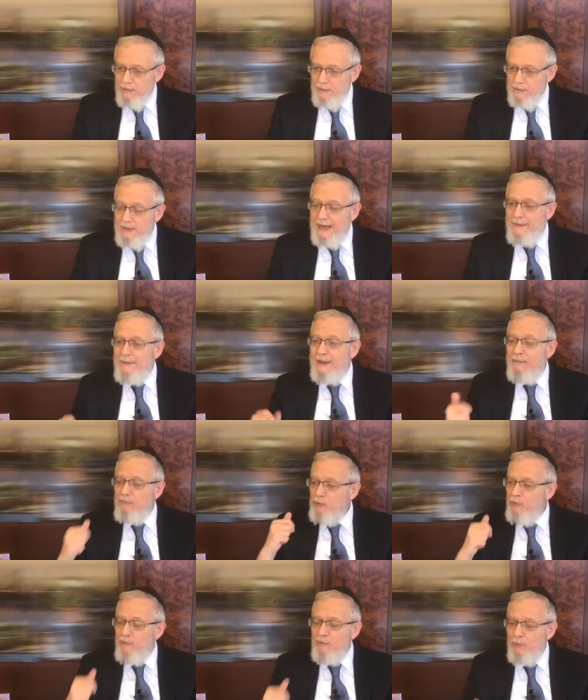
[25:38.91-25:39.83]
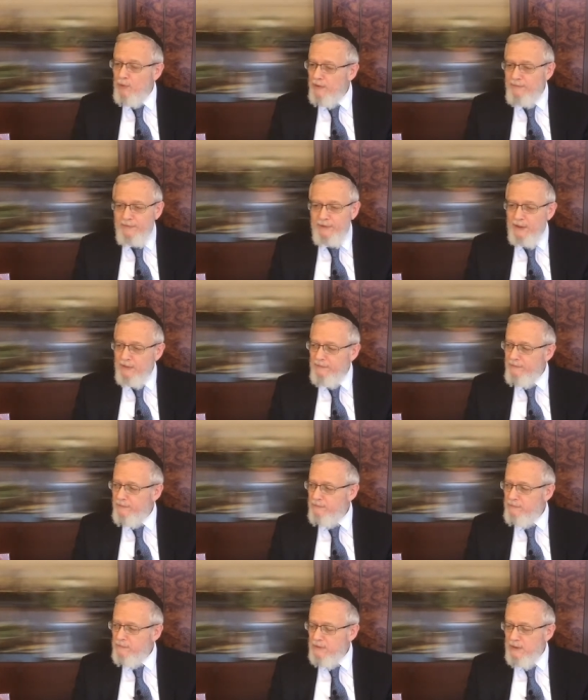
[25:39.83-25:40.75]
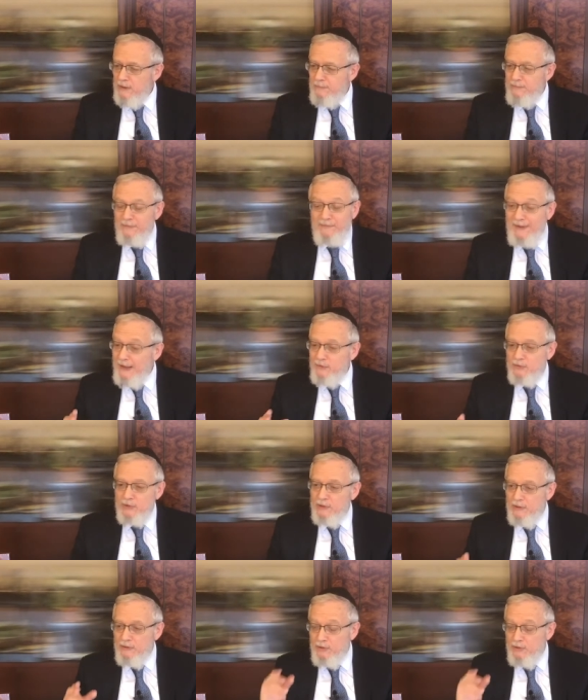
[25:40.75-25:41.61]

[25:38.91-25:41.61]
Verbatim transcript: Then he became 245. But factually,